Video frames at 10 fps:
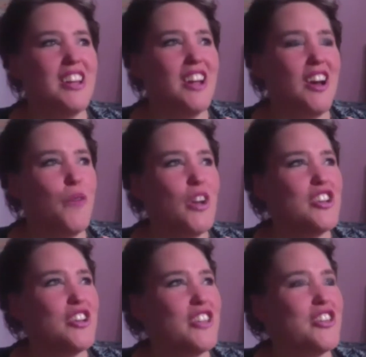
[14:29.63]
When
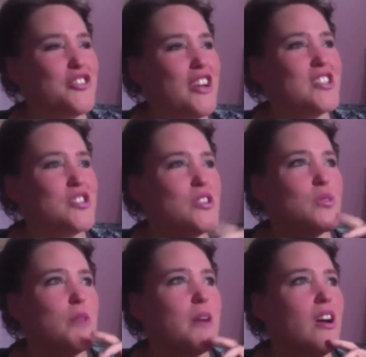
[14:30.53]
there's this great story as
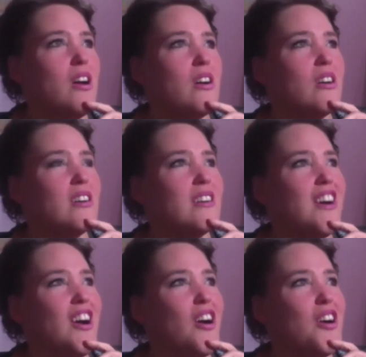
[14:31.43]
well about
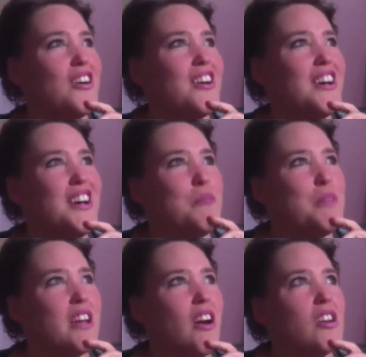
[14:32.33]
her
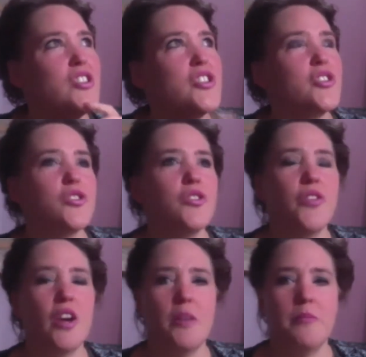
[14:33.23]
being asked to sort of,
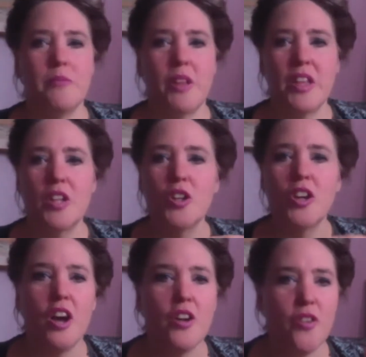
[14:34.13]
I think, look
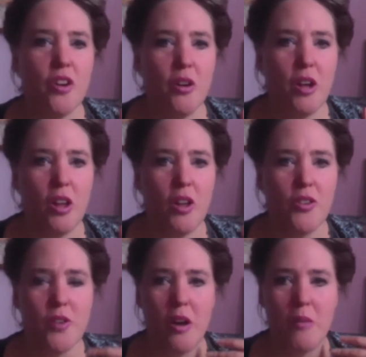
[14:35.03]
over a load
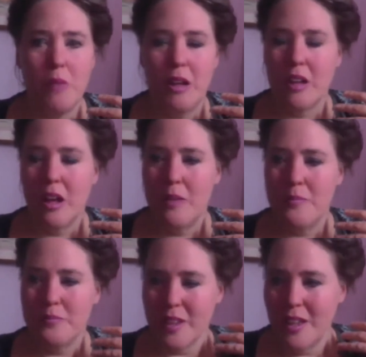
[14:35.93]
of
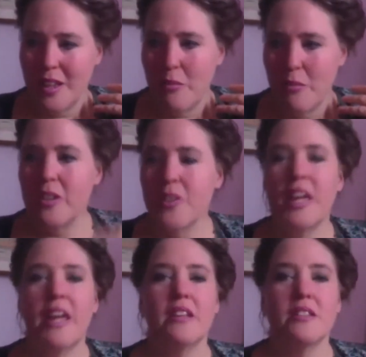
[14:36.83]
Martin Luther
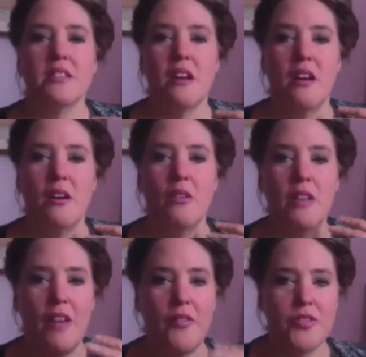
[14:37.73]
King's
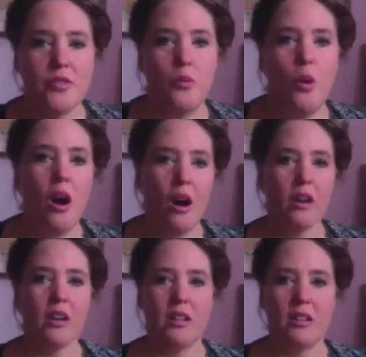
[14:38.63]
left work
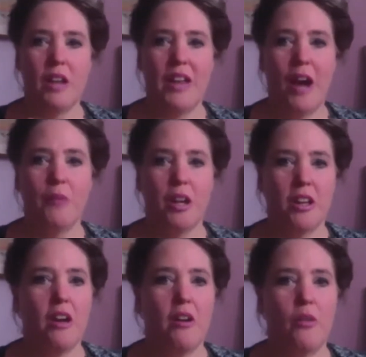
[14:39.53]
and how,
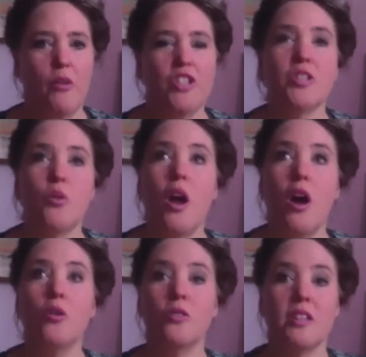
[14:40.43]
when she's quite
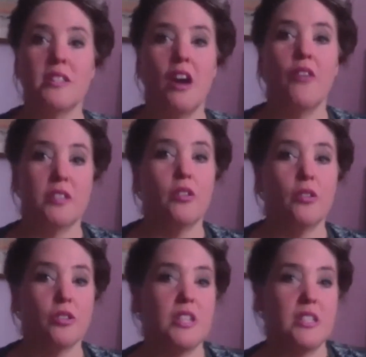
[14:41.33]
old herself, it's
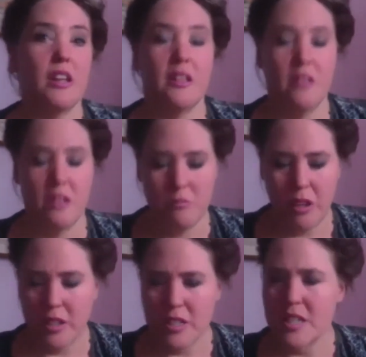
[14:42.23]
like in the
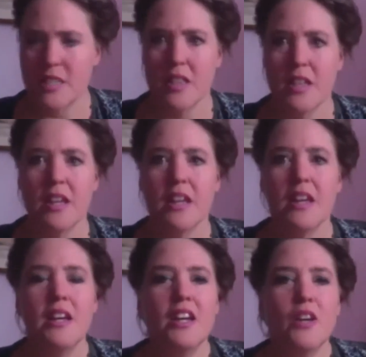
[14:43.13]
90s, I think,
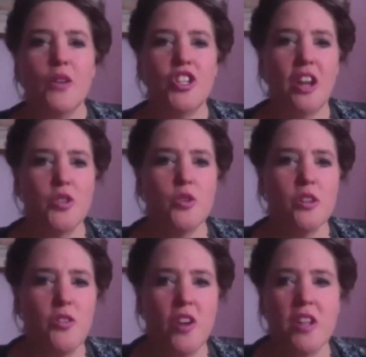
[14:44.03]
where she goes to a
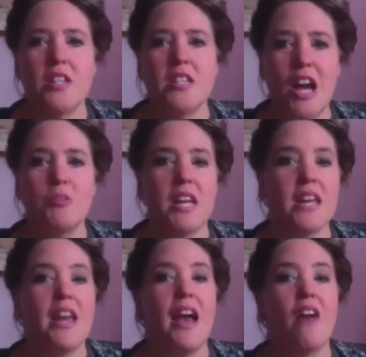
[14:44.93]
university to help take
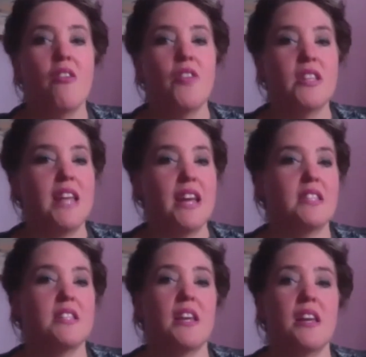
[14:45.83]
care of his
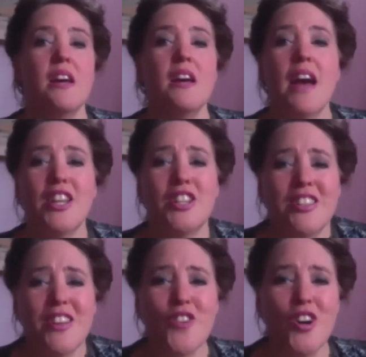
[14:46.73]
legacy. And
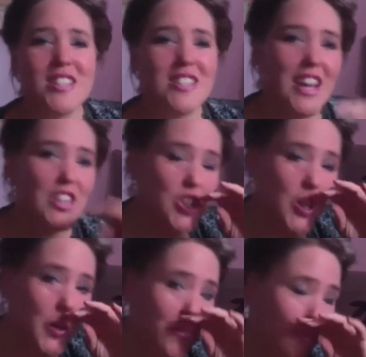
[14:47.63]
they've got a
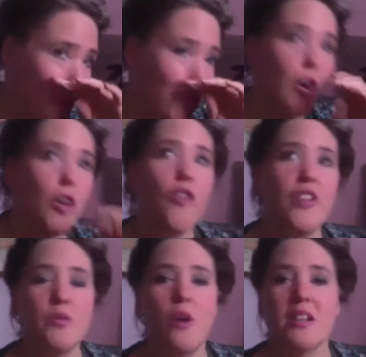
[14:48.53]
statue, they've got a lot of
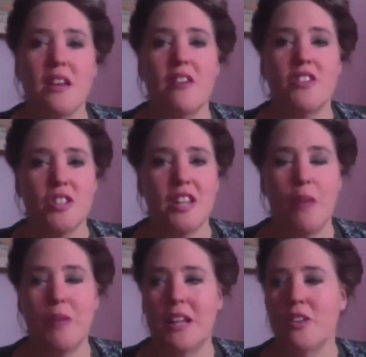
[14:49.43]
his work there, and she's going to help
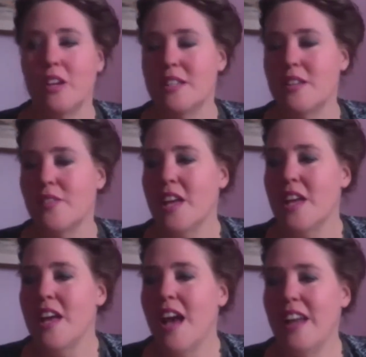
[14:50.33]
catalogue it and stuff.
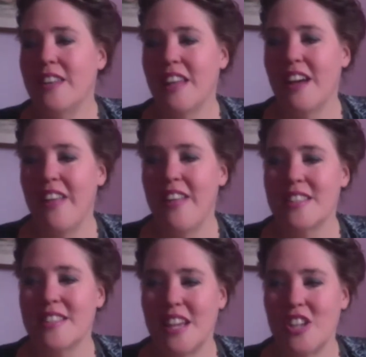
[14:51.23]
And there's a
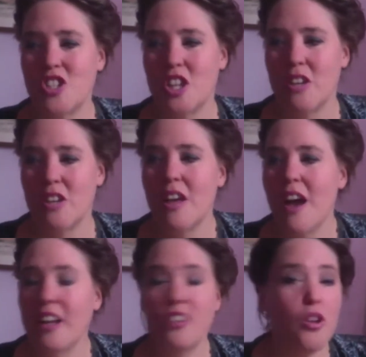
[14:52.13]
statue,
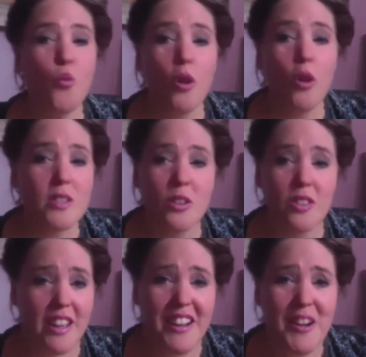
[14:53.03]
and I don't know what's on
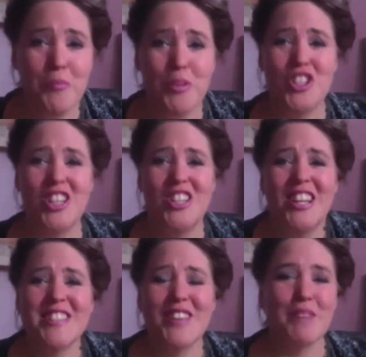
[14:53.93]
it, but she
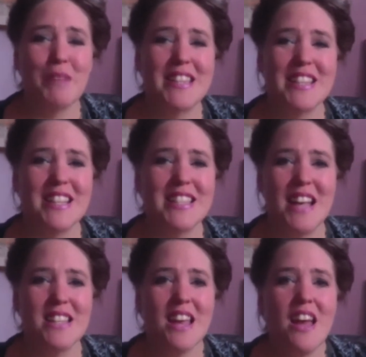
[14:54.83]
just, like, basically
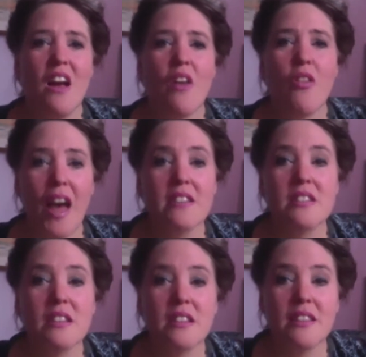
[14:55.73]
says,
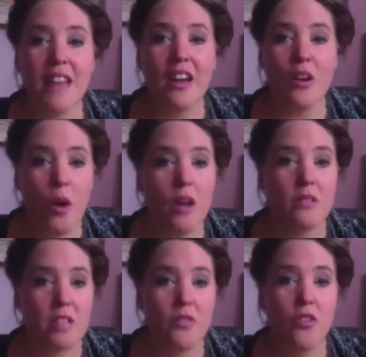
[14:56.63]
that quote
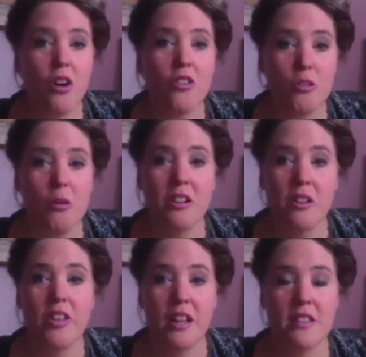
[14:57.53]
that you've got on your Martin
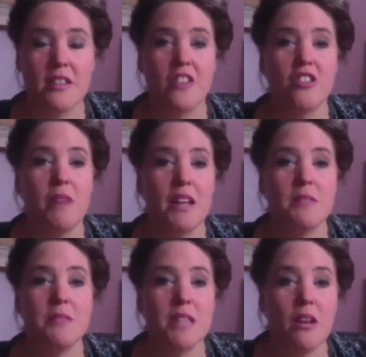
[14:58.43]
Luther King statue makes
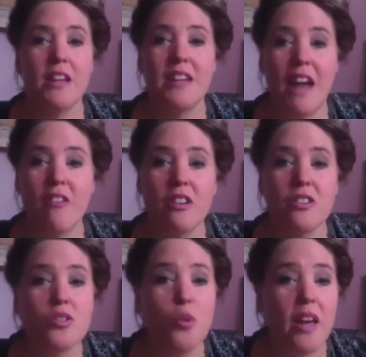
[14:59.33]
him sound like an
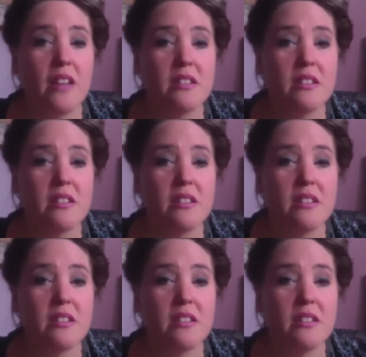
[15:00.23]
arrogant twit.